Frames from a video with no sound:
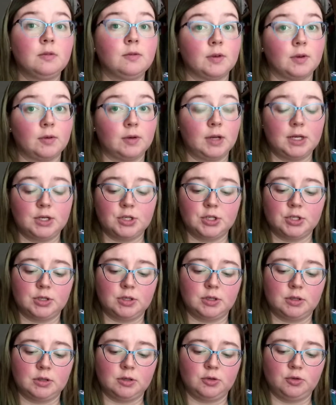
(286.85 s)

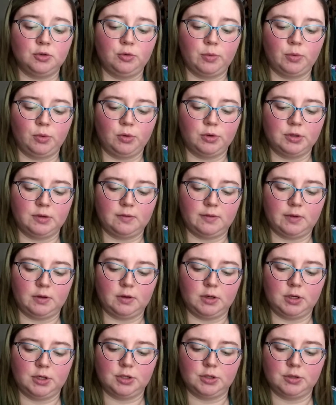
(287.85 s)
foundation, True Portrait
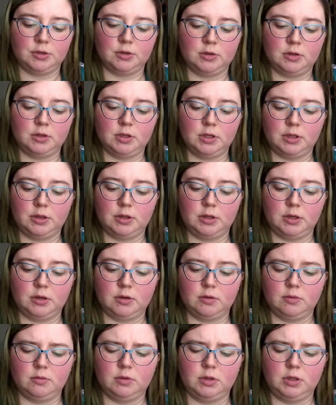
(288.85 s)
foundation, I
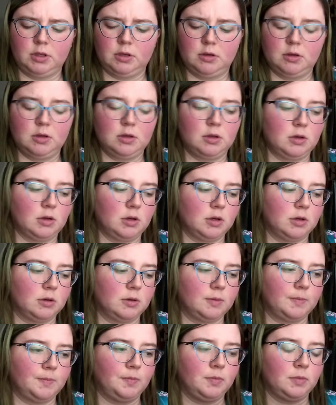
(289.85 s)
think only,
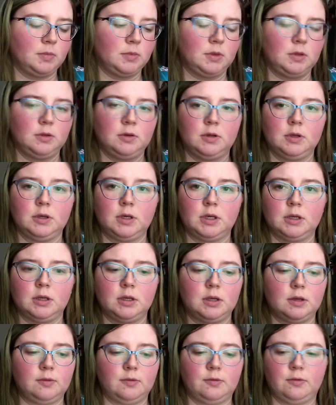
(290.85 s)
you get
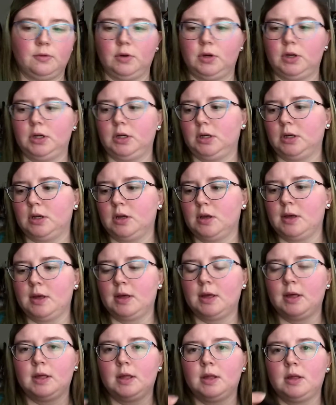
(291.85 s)
a free
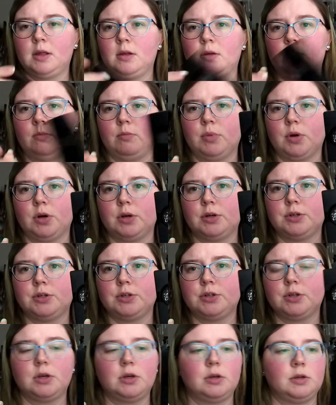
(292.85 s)

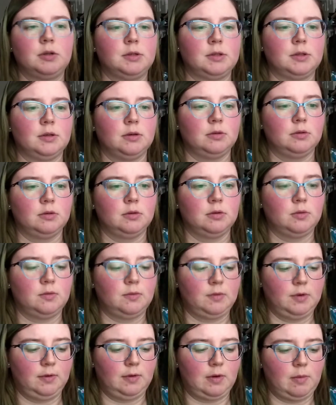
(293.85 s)
brush. So,
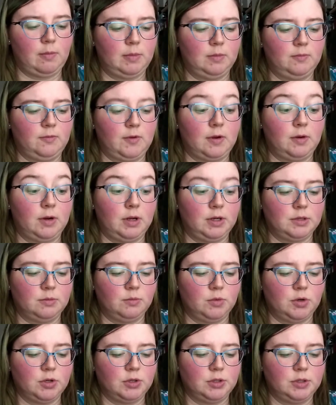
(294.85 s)
free from foundation
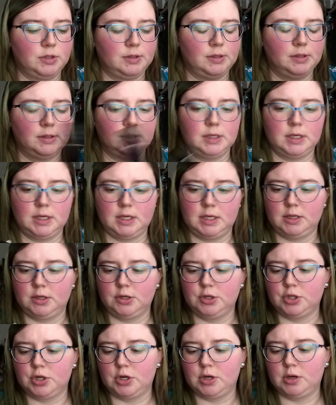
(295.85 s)
brush. This is the
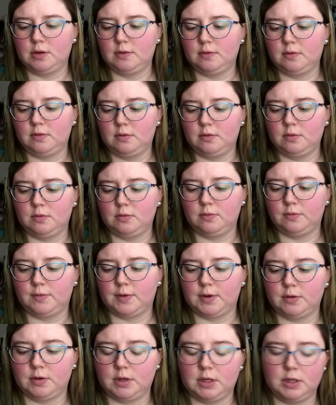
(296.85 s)
Edge
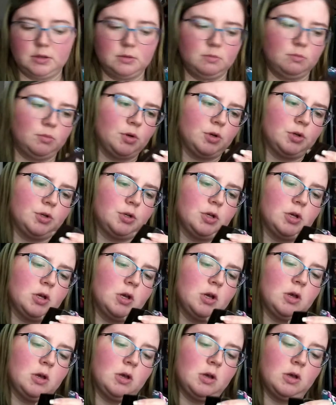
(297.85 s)
foundation brush.
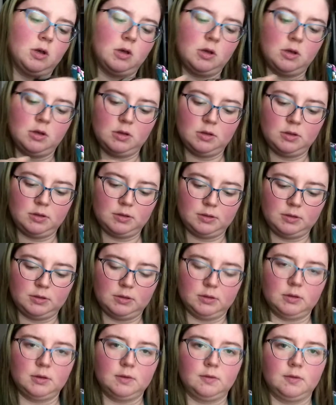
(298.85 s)

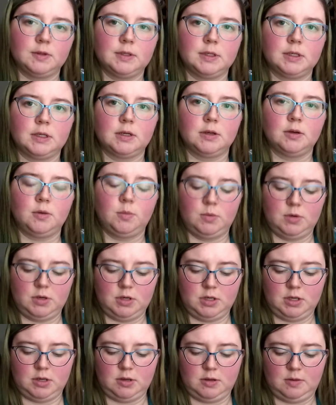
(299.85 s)
So obviously not opened
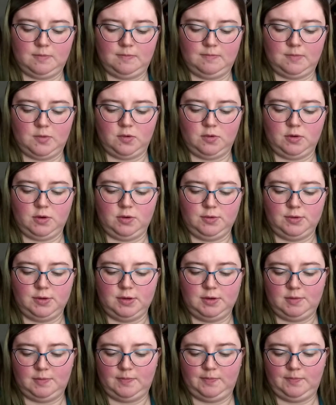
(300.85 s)
it yet, or used
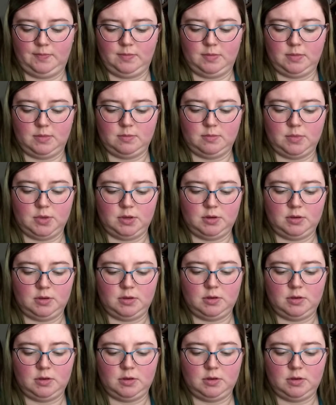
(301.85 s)
it. But